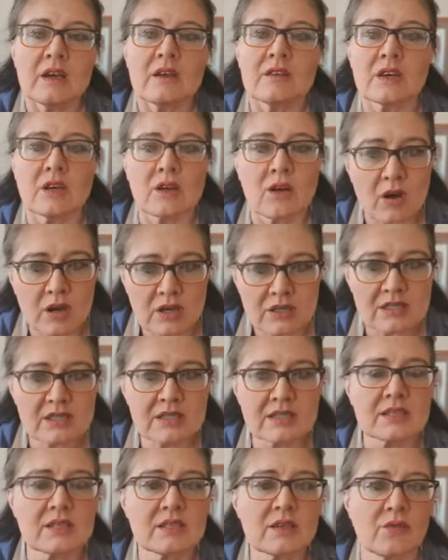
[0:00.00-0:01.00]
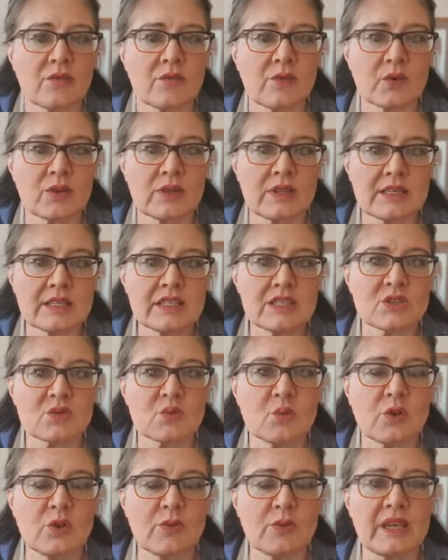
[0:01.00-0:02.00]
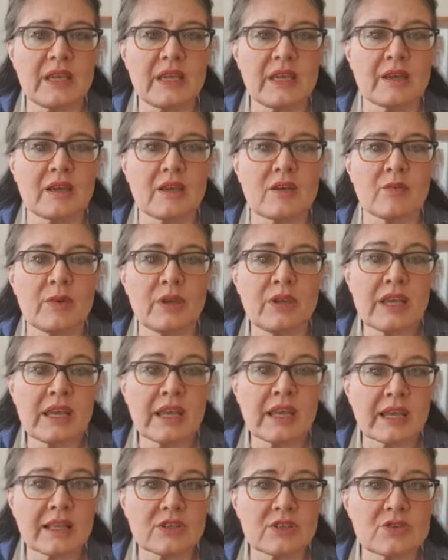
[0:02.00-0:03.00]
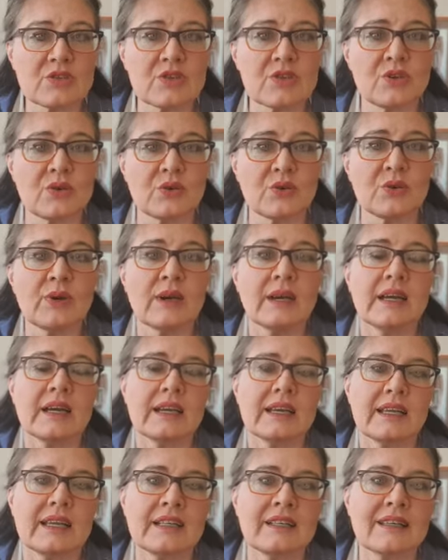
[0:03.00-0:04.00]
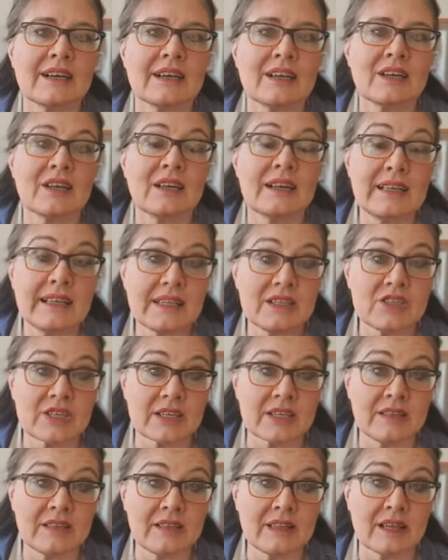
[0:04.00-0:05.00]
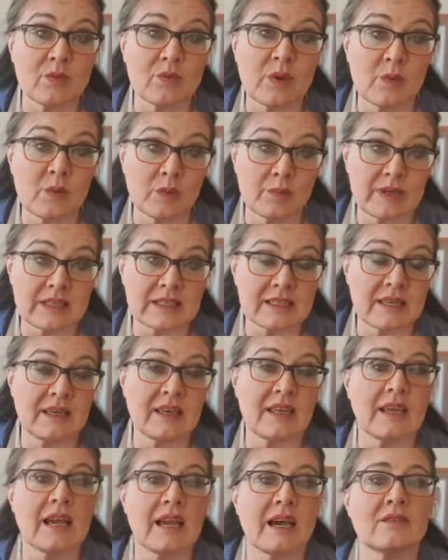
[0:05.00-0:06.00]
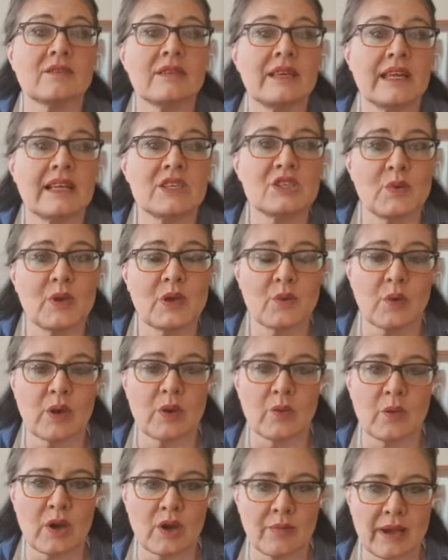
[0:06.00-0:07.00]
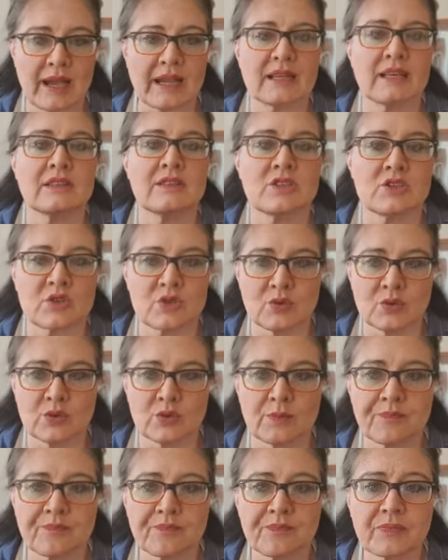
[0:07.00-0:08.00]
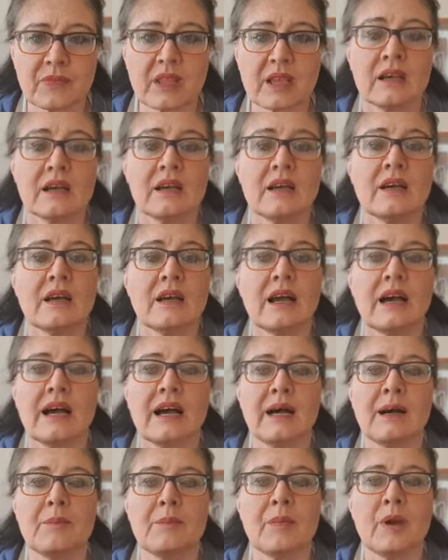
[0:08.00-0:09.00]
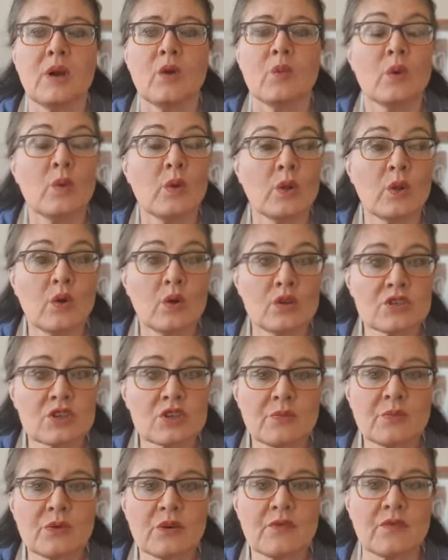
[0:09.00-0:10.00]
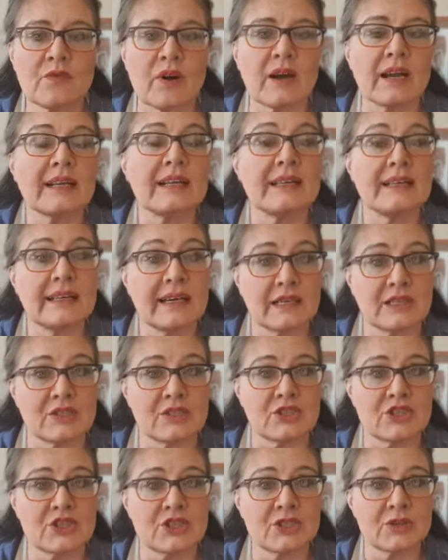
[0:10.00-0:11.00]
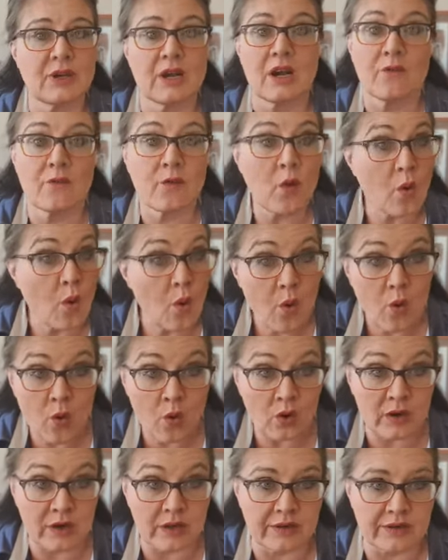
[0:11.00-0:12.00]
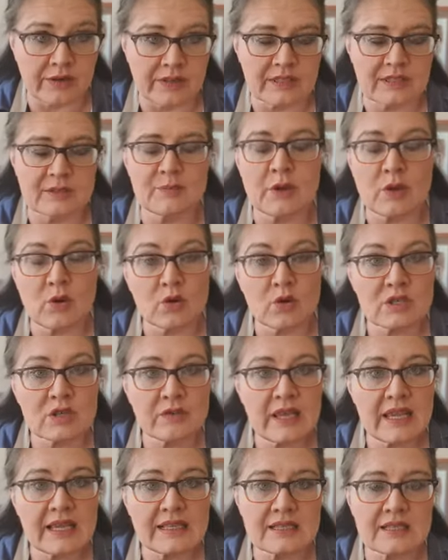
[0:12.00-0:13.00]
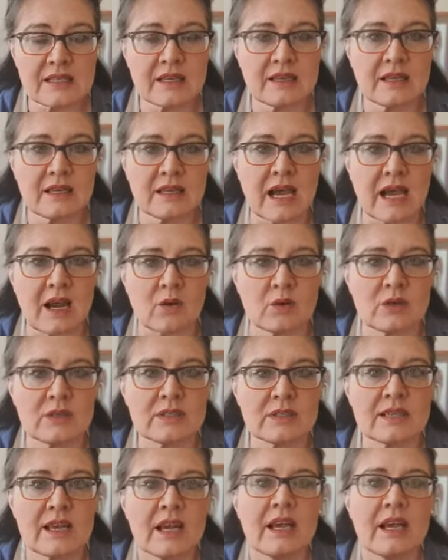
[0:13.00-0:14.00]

The costs for this will be communicated to you in the collegian that we will be sending out next week when we are back at school. We will also provide lunch for all learners. Because of the extended hours,